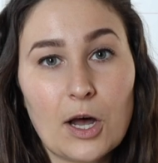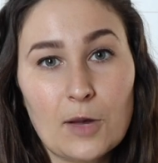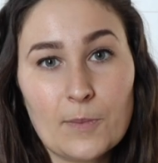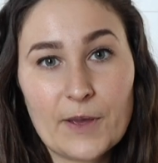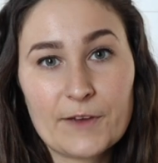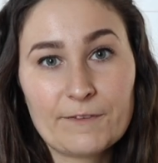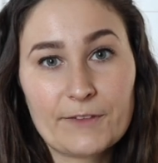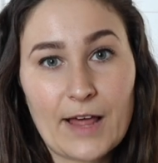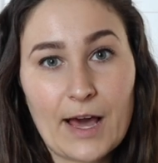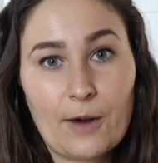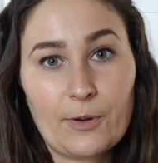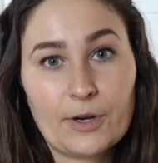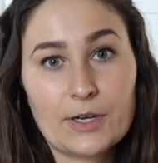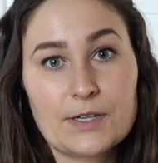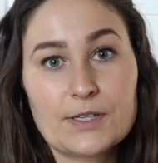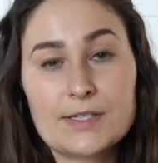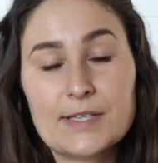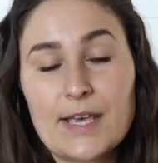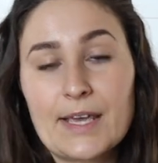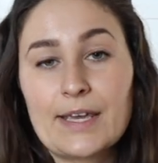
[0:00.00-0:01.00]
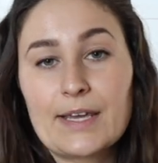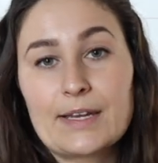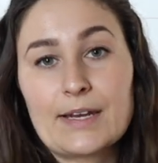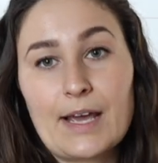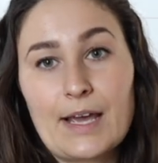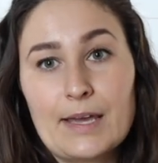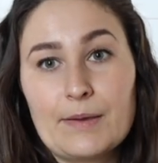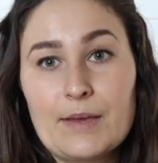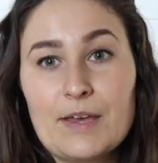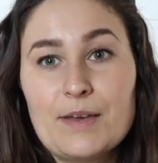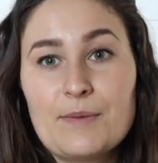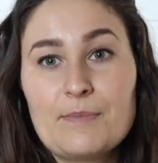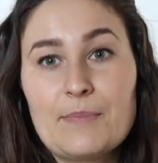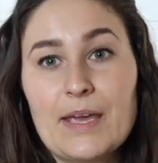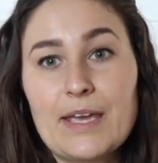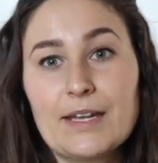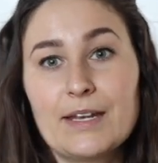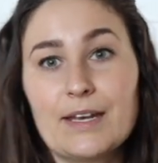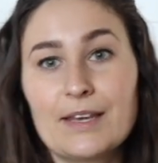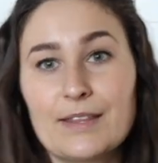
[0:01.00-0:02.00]
all my flowers and I
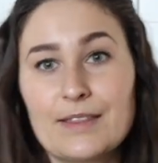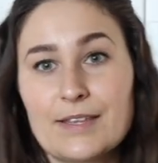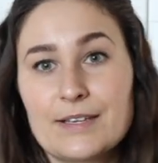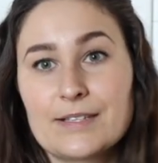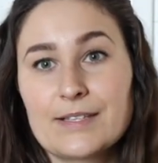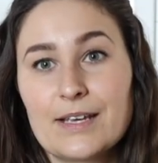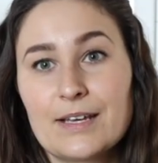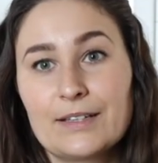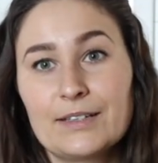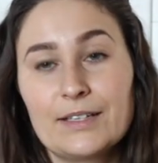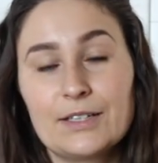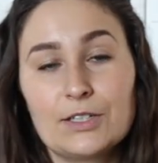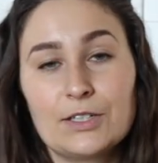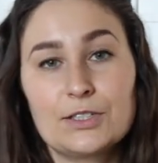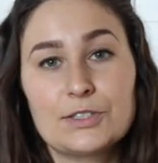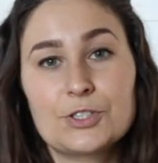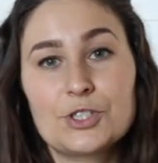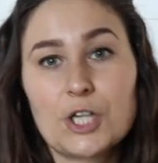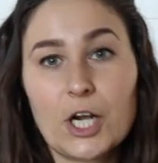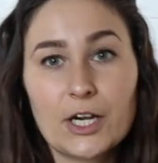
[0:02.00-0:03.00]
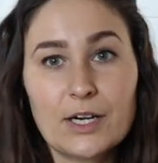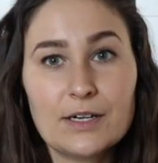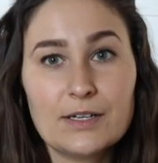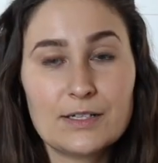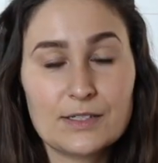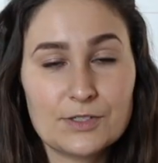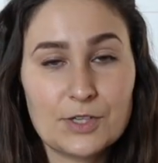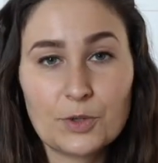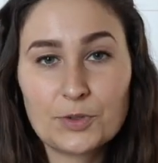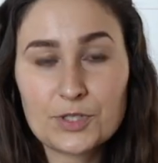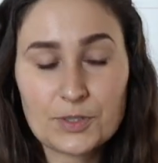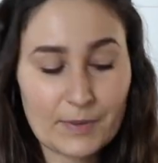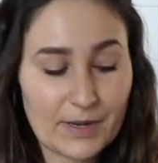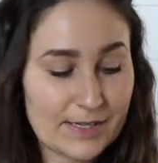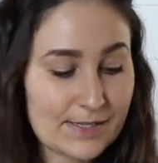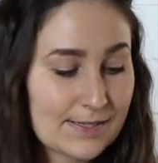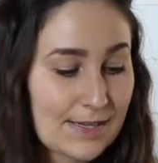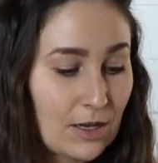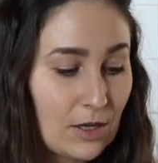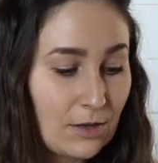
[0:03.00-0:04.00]
made this little chart note to
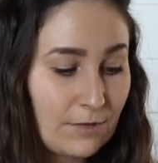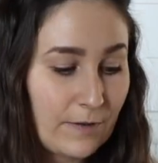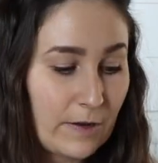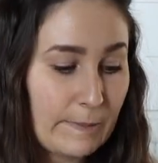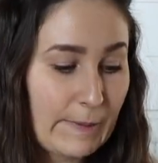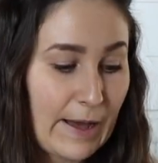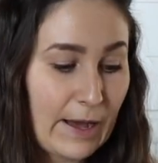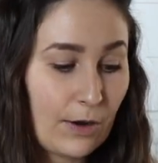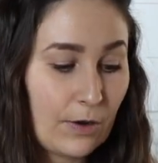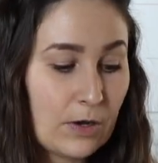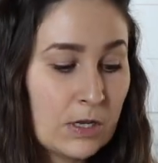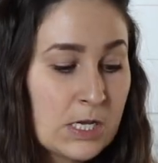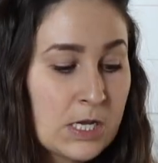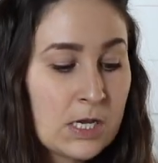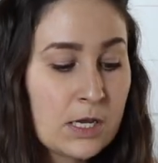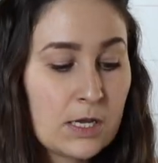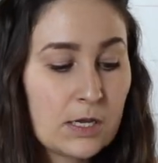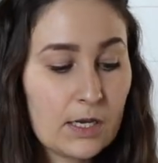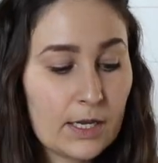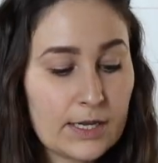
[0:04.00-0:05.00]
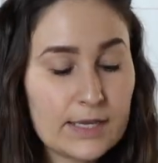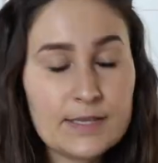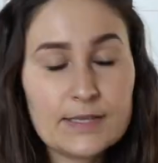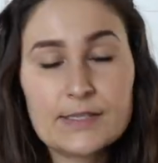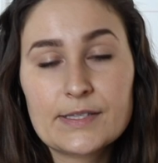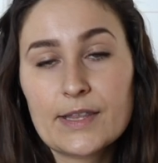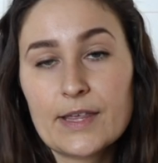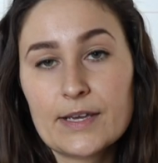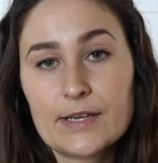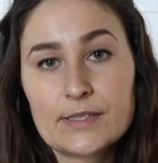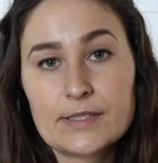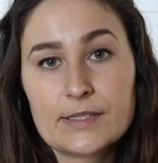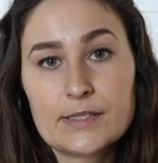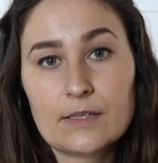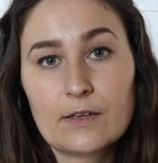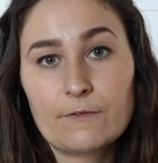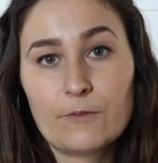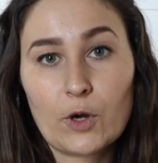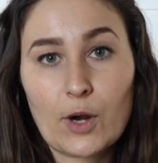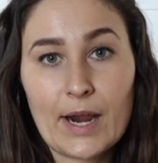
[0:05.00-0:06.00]
myself about is this
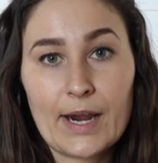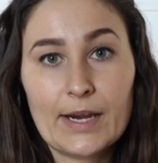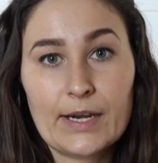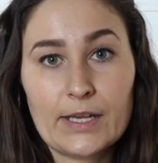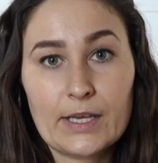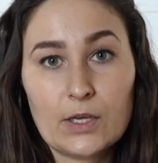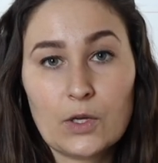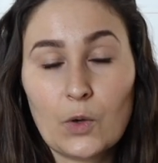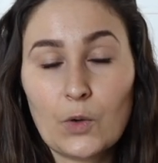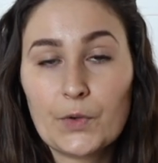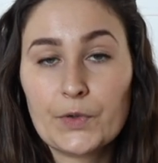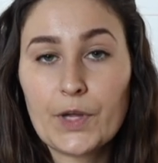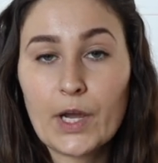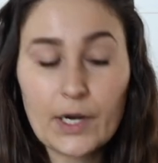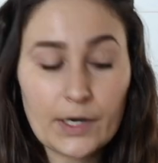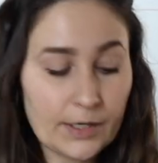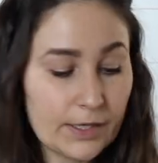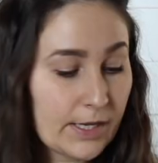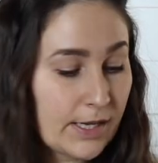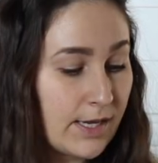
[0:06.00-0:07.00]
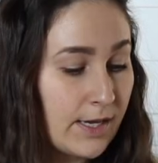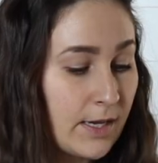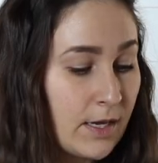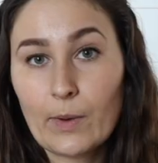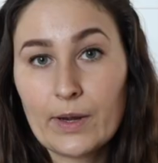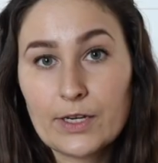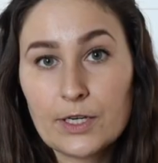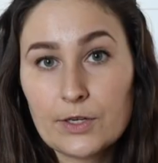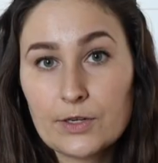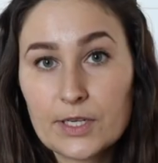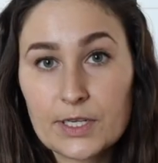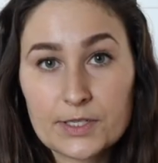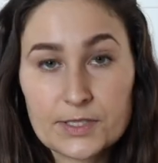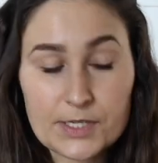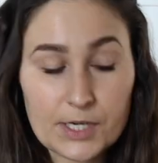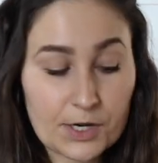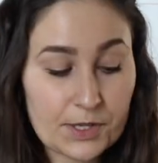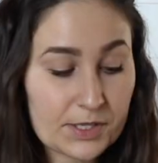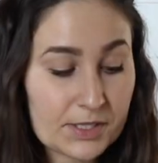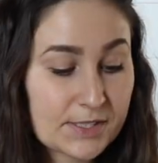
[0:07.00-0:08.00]
variety cold hardy? When do you need to
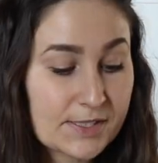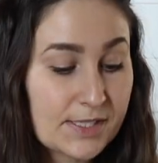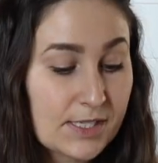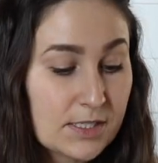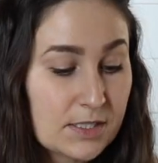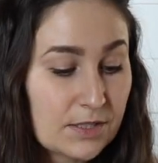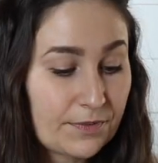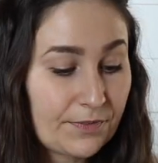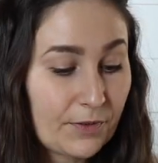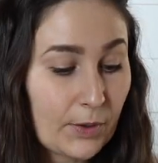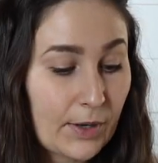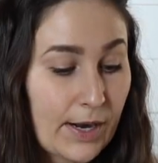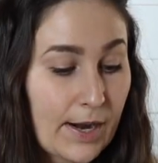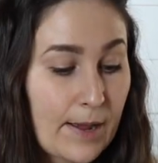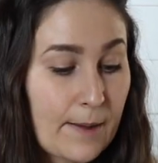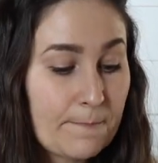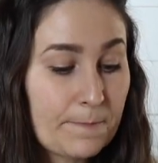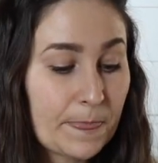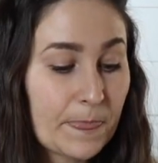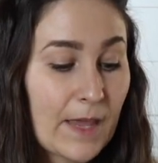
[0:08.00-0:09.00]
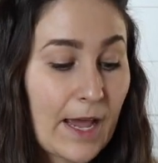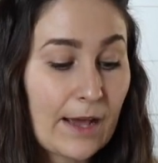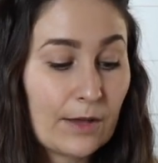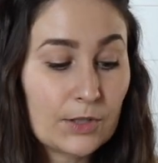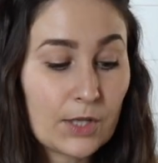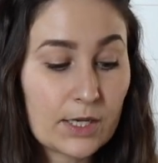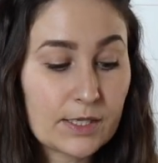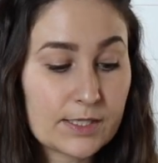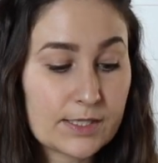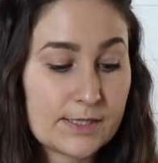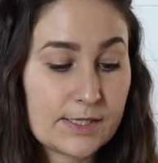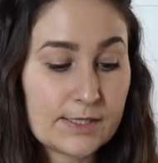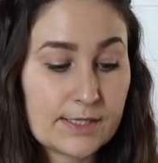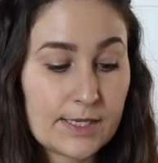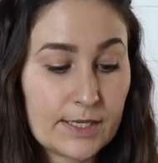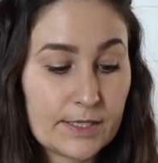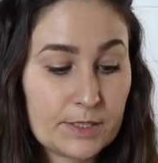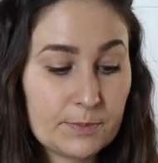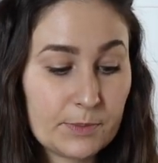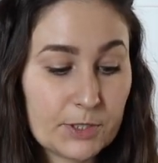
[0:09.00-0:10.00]
start the seeds for it? How long does it
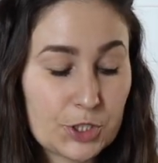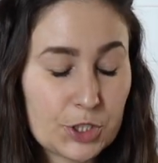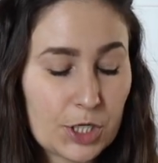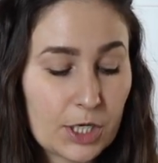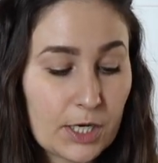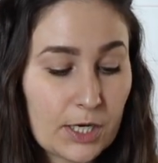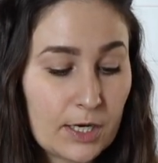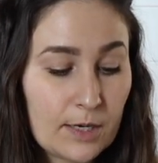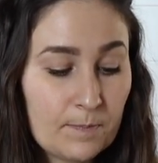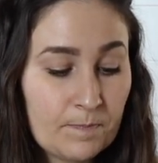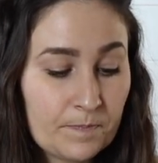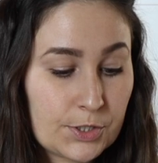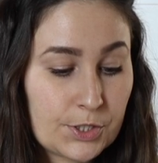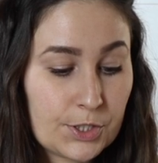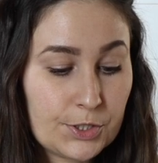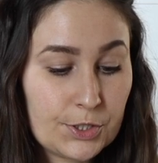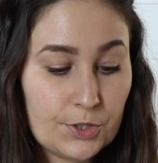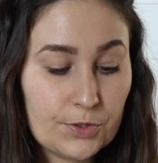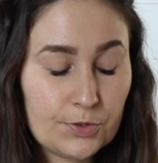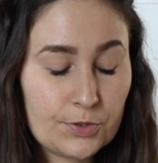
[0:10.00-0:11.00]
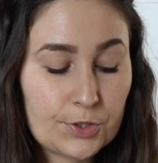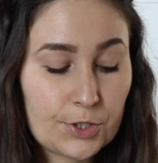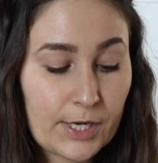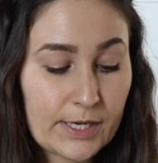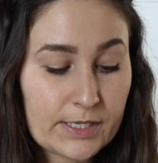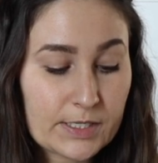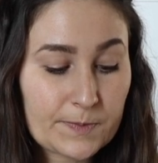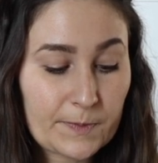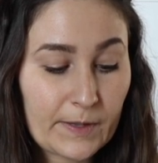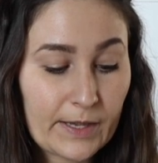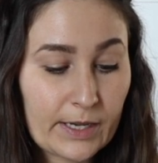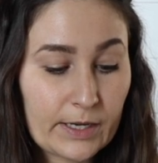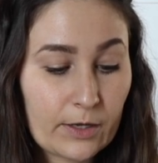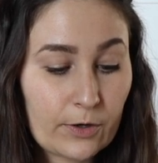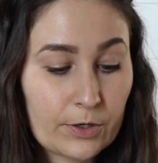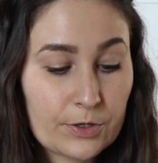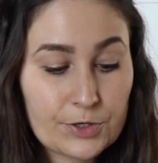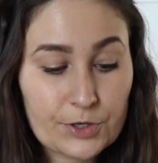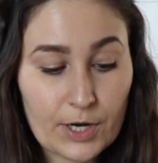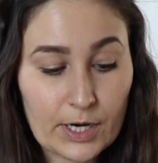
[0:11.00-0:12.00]
take to mature? Should you transplant it
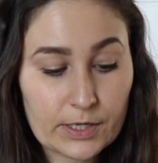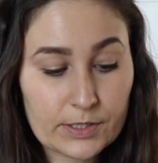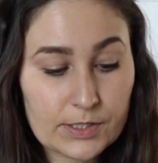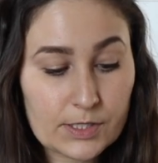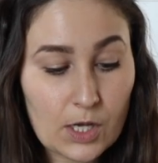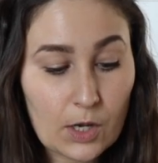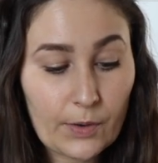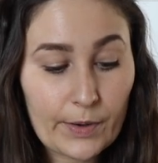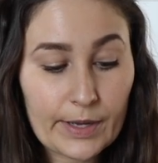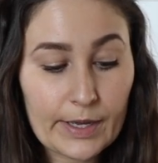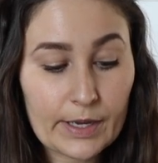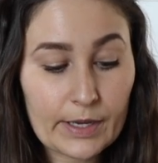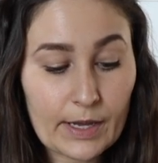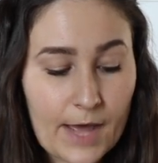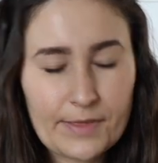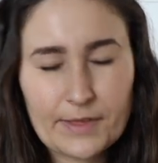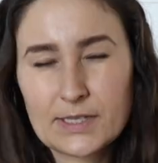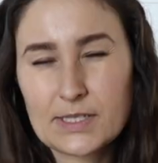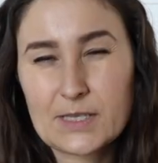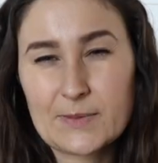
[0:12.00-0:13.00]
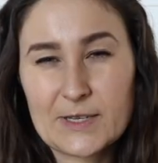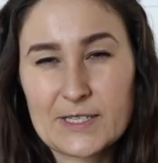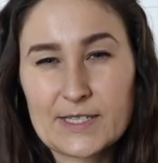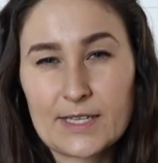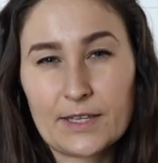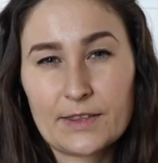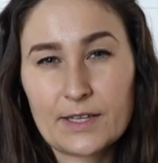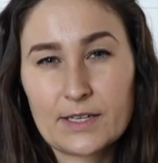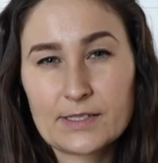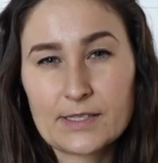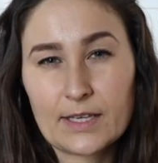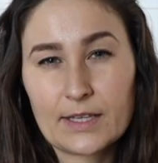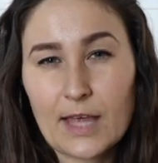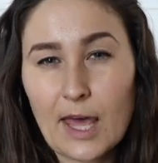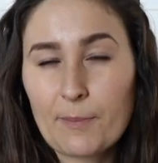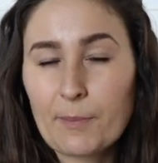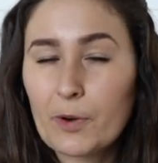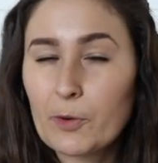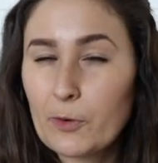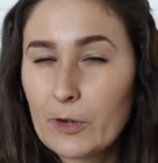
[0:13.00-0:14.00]
or direct sow it? And then spacing and things like
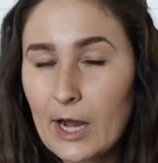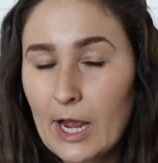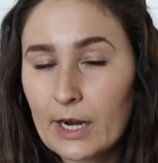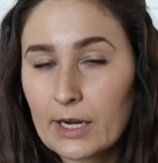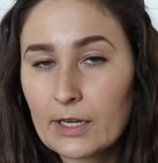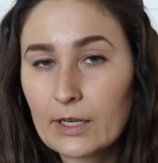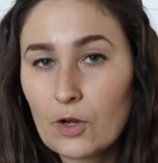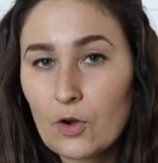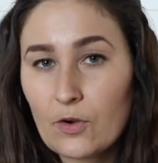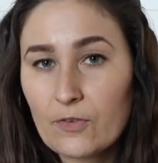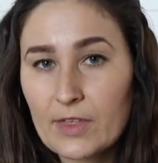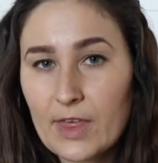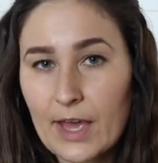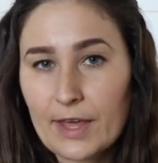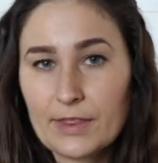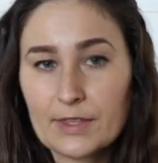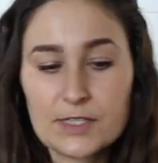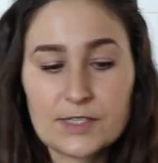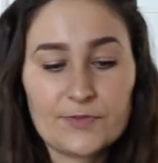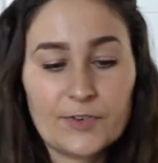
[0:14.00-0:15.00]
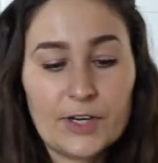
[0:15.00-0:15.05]
that, but we're not gonna go over that in this